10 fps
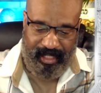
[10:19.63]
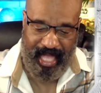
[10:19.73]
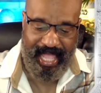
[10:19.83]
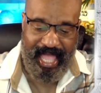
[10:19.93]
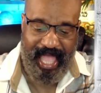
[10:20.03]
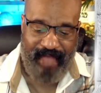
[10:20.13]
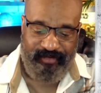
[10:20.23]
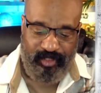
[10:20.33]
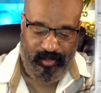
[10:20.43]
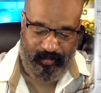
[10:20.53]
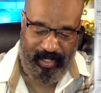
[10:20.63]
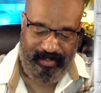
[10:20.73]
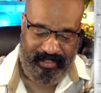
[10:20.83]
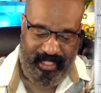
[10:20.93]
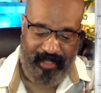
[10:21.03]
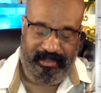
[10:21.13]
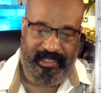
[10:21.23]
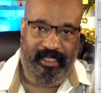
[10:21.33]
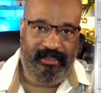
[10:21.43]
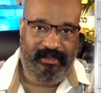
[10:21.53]
I have no spare time.
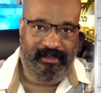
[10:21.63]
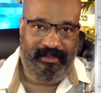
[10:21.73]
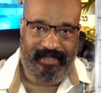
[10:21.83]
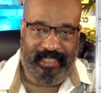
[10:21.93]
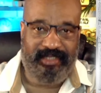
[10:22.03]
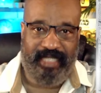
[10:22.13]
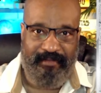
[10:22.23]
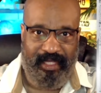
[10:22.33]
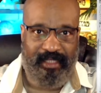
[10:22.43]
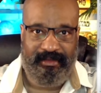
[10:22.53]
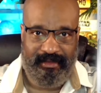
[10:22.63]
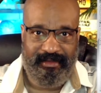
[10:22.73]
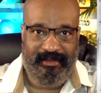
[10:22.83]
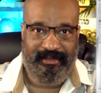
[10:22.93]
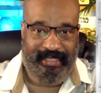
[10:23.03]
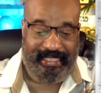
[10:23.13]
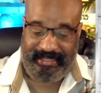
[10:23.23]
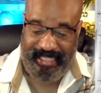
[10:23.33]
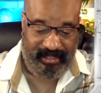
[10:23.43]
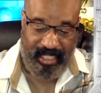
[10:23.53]
See, that's what I mean. He
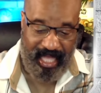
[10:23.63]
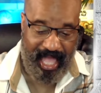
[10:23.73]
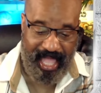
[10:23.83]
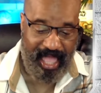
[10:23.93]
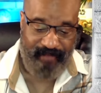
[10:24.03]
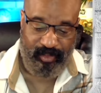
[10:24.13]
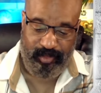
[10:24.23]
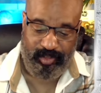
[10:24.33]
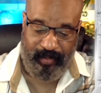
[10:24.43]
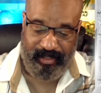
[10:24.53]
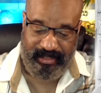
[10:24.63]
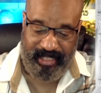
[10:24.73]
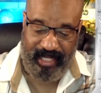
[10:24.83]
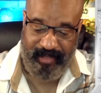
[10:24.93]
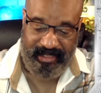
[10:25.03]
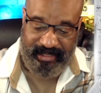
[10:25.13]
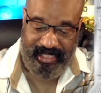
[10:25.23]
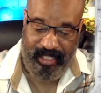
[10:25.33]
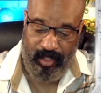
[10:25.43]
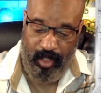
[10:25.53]
says, I have no spare time, he
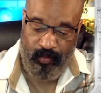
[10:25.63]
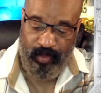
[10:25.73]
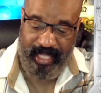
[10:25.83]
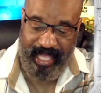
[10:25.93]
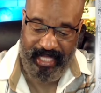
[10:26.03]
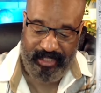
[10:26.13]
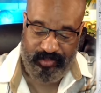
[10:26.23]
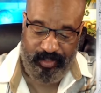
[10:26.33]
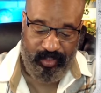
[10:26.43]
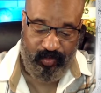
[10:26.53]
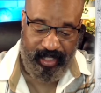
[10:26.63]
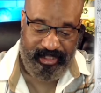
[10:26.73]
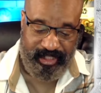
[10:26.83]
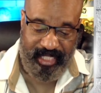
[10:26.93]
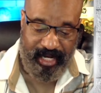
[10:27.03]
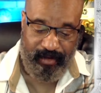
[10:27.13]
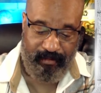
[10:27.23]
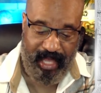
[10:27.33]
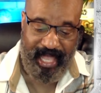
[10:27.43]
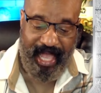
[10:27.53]
said, when answering the questionnaire.
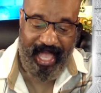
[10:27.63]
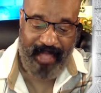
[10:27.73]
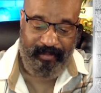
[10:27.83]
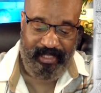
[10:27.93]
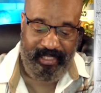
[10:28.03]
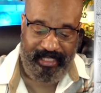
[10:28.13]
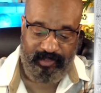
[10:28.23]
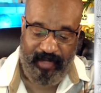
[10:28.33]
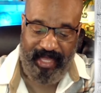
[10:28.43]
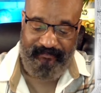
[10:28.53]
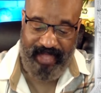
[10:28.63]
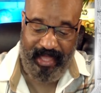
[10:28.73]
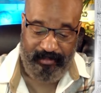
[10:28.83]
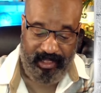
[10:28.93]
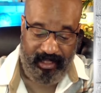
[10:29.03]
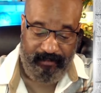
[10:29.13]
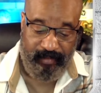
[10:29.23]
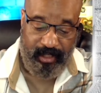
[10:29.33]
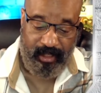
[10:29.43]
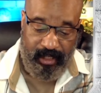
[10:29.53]
My hobby is my family.
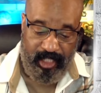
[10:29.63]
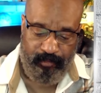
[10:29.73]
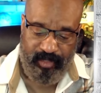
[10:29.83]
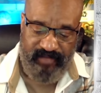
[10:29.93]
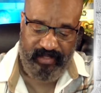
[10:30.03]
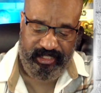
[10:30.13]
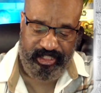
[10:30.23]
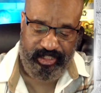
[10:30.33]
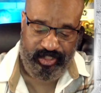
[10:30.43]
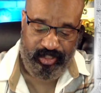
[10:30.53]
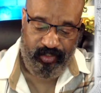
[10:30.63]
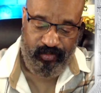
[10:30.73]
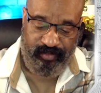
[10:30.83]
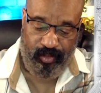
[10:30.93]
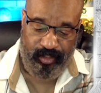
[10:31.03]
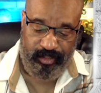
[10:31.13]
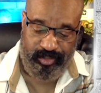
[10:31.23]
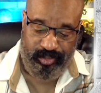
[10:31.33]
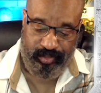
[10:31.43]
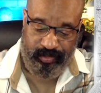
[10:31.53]
He previously served on a
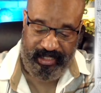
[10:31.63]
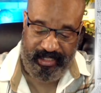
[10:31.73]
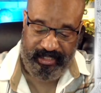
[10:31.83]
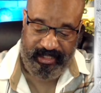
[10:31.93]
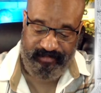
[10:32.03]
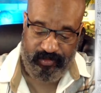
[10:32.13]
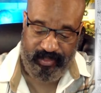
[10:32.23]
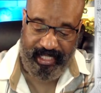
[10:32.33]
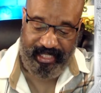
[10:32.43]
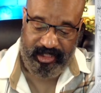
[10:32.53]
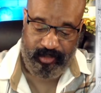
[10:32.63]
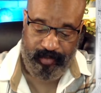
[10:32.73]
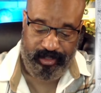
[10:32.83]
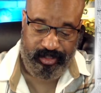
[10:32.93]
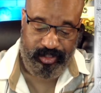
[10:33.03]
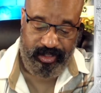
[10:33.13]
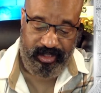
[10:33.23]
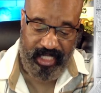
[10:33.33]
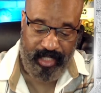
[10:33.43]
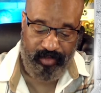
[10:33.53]
jury in a civil case, but could
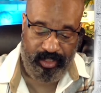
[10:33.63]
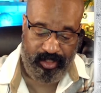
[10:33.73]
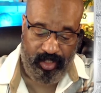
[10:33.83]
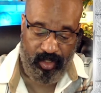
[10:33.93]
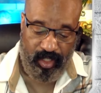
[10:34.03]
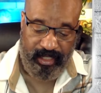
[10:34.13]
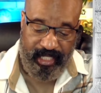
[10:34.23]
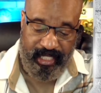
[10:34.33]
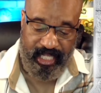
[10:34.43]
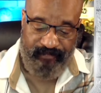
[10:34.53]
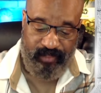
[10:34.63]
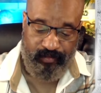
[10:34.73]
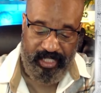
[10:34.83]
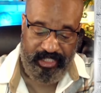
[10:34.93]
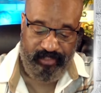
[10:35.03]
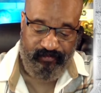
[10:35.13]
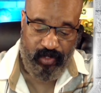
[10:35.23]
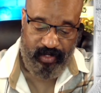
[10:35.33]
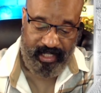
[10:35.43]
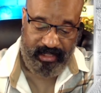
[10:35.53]
not recall if he reached a
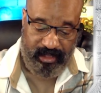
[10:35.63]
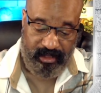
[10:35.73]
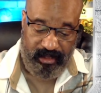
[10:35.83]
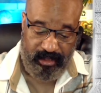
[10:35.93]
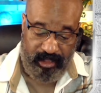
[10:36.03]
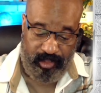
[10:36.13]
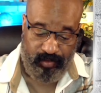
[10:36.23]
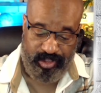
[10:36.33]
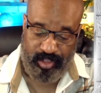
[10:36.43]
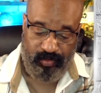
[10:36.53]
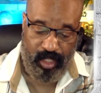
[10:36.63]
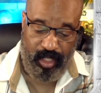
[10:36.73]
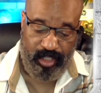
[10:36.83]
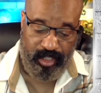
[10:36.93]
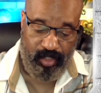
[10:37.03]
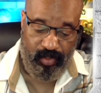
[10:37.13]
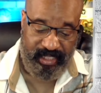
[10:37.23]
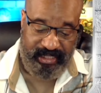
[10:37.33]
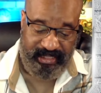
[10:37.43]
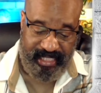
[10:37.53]
verdict. It was so long ago,
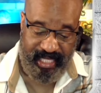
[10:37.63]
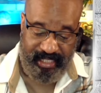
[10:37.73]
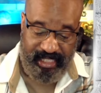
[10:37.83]
he said.